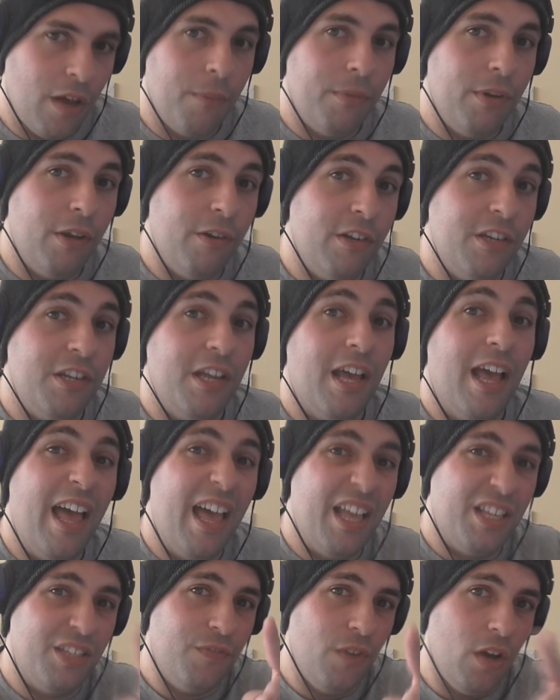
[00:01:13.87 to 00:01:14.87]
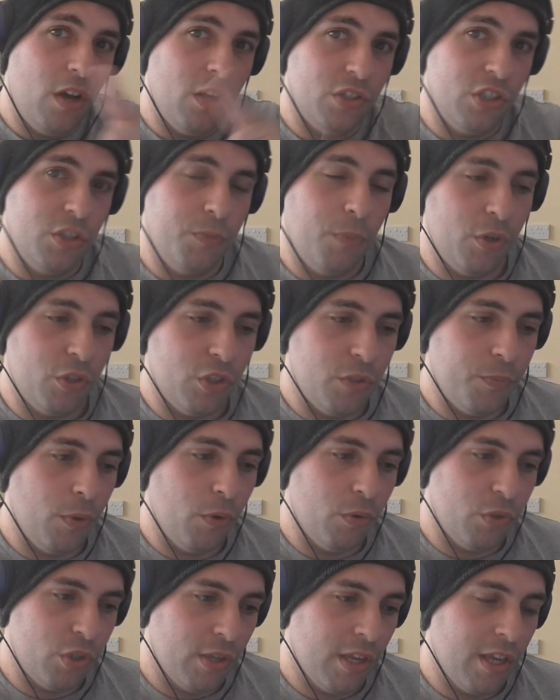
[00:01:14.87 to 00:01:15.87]
uploaded as fast as
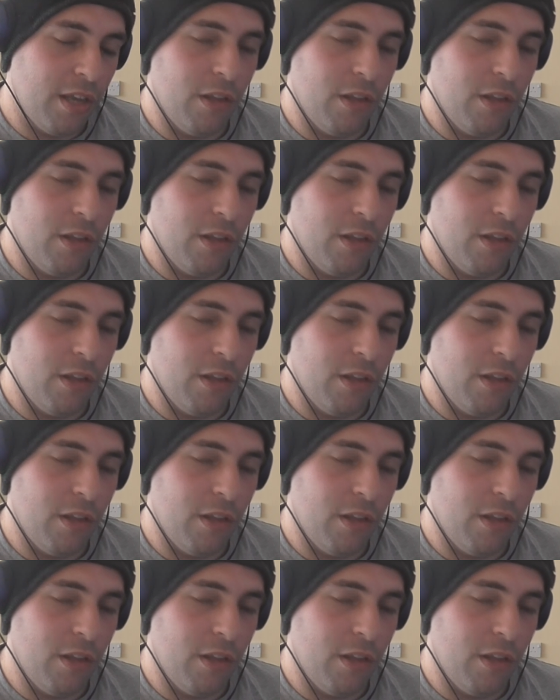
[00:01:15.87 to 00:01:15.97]
possible,